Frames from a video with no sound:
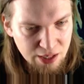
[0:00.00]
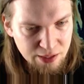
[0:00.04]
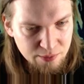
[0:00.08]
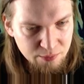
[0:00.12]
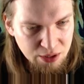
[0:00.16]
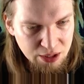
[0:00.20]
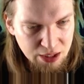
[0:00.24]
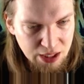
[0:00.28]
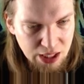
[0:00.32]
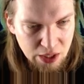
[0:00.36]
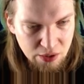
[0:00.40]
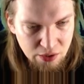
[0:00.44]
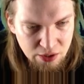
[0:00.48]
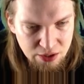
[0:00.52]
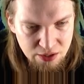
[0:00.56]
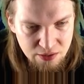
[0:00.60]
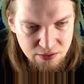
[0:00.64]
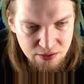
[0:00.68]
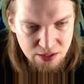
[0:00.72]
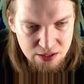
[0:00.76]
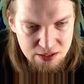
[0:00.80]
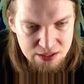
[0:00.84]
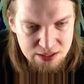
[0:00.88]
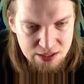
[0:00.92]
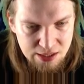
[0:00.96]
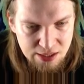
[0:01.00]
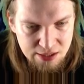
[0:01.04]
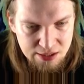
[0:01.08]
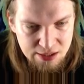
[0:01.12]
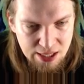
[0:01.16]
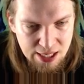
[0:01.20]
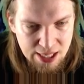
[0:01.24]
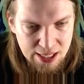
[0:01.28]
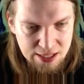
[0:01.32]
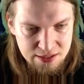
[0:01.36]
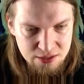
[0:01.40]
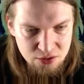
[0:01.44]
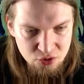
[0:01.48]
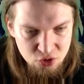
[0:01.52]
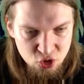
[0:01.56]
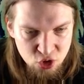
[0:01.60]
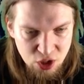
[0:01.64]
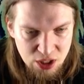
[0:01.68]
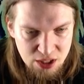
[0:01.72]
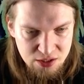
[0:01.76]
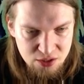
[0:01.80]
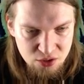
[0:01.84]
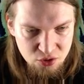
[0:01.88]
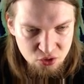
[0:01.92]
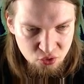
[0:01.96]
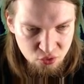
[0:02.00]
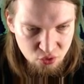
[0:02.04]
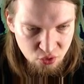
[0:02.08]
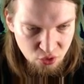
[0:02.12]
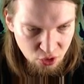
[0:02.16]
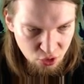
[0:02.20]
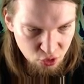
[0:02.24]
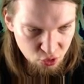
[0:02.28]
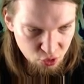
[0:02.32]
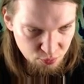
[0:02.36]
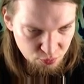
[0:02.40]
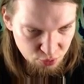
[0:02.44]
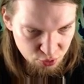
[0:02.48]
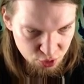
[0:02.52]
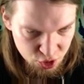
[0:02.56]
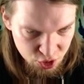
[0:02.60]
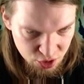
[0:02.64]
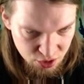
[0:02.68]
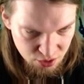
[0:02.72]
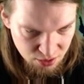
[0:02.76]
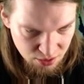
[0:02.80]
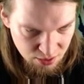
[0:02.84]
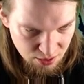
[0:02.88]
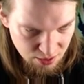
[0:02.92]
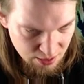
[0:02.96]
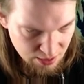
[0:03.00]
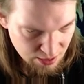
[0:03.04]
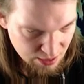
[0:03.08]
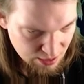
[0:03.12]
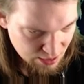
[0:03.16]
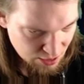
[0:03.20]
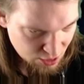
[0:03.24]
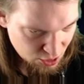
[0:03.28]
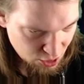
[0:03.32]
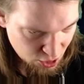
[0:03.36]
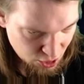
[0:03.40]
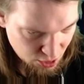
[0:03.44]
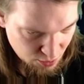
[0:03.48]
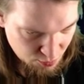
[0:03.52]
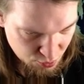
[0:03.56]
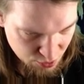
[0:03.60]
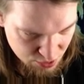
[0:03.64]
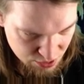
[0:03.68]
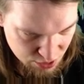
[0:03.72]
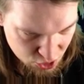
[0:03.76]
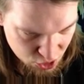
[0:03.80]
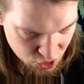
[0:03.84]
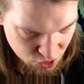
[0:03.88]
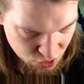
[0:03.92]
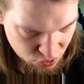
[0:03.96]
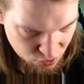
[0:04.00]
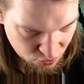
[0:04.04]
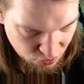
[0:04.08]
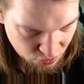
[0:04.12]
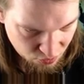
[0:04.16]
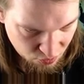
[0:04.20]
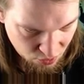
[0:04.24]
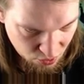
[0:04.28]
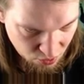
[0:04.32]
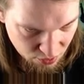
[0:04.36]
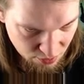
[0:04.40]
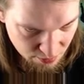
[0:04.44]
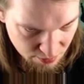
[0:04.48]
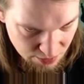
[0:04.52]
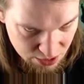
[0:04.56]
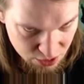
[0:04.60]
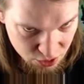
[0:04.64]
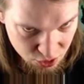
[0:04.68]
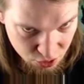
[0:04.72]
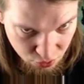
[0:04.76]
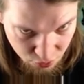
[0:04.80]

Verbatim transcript: character and then select a hex adjacent to your own position, uh, position to throw them into.